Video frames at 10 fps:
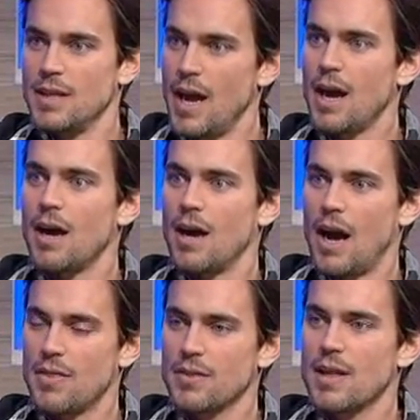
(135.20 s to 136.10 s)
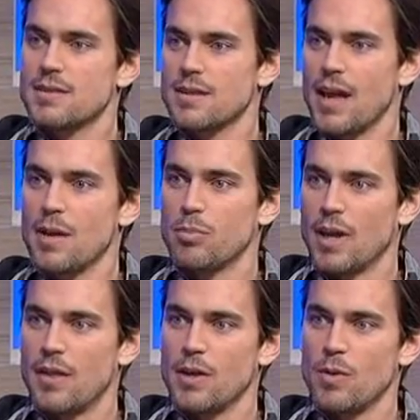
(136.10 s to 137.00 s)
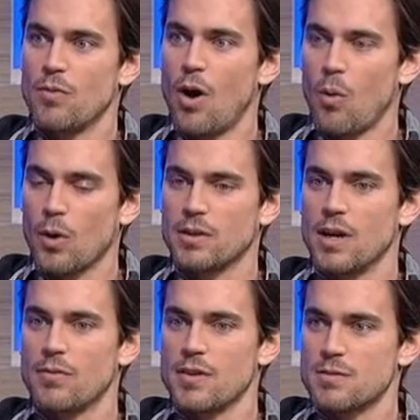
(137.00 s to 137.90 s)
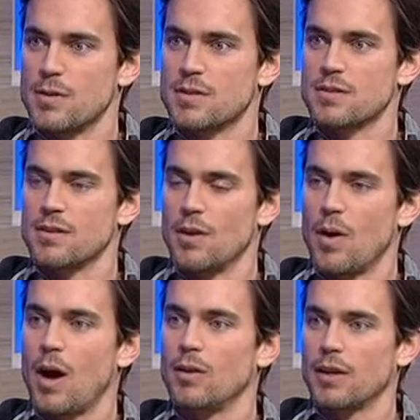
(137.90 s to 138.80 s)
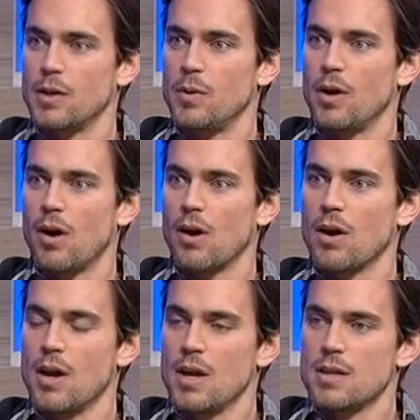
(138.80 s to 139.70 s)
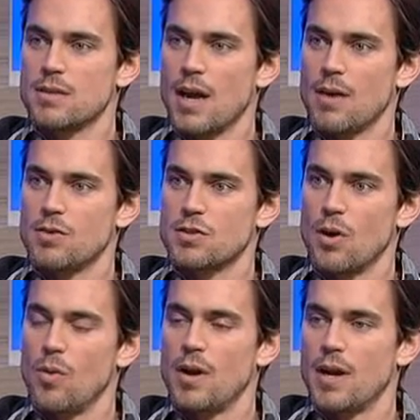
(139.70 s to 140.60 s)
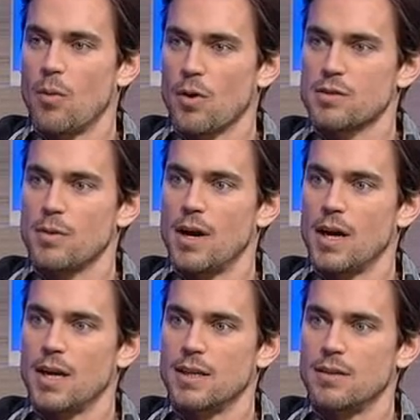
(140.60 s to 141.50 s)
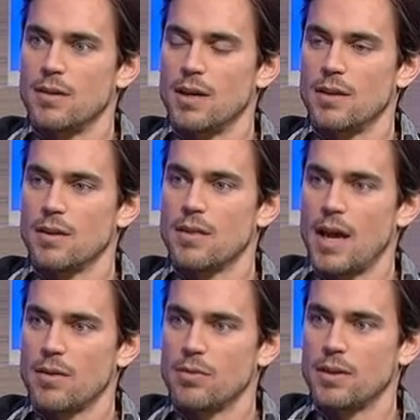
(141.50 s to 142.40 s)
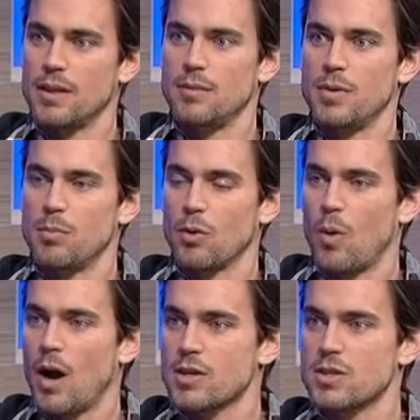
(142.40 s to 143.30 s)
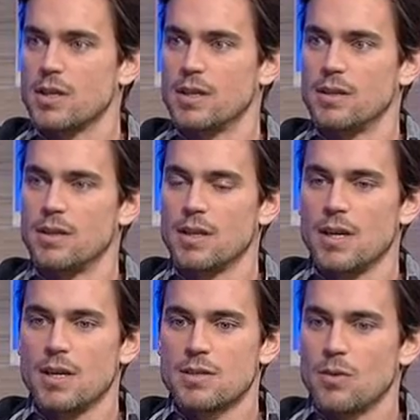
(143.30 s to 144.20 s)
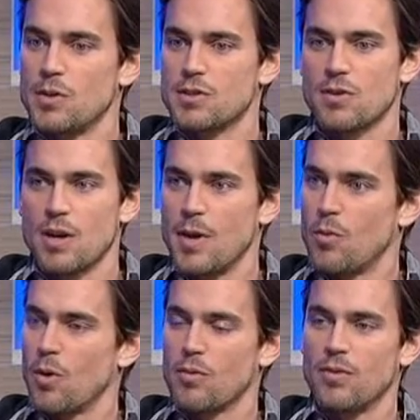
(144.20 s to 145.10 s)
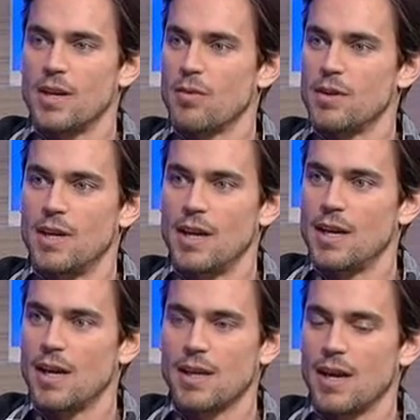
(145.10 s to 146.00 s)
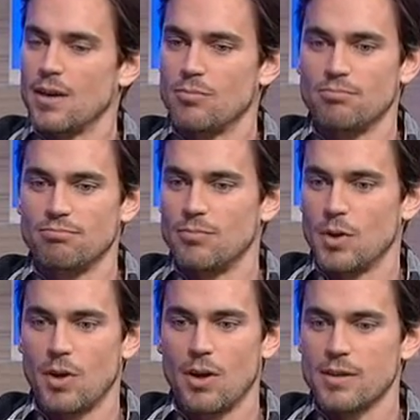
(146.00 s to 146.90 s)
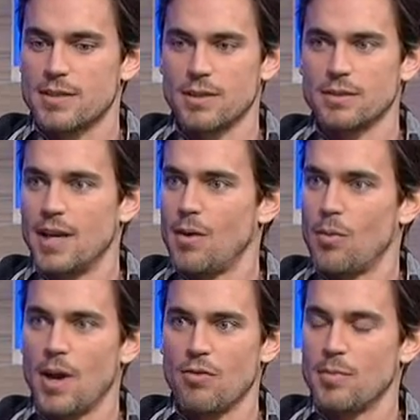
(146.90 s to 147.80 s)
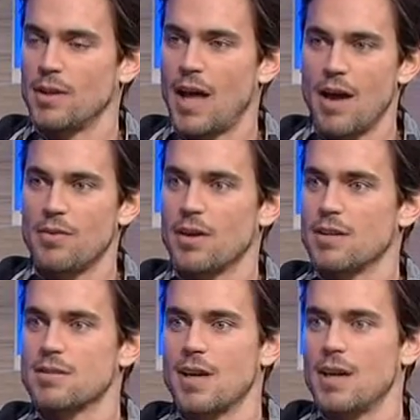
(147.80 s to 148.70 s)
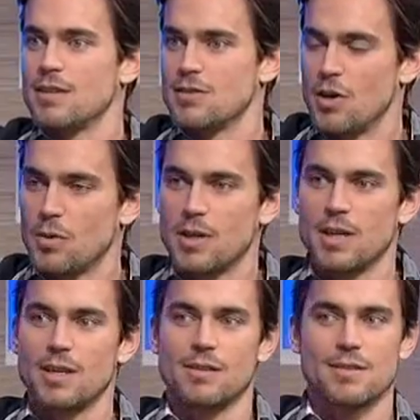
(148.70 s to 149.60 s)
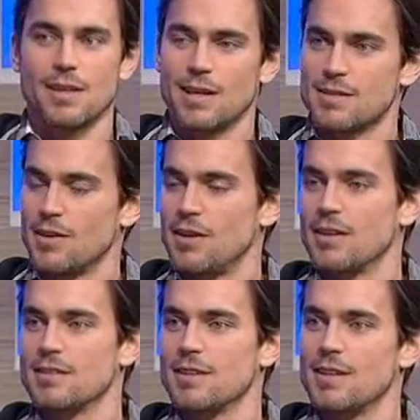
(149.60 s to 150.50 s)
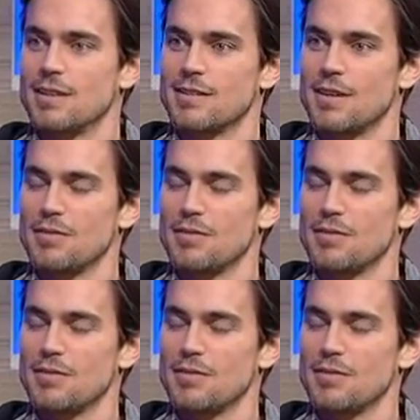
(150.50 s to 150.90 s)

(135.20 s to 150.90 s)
Yeah, I think that's the game plan. I think we've all worked enough in this business to know how lucky we are to have a show that a network's behind, and that thankfully people are watching. And so we just try to make work fun every day. And I can't recall a single day where we haven't been laughing on set and joking and singing songs and all that stuff.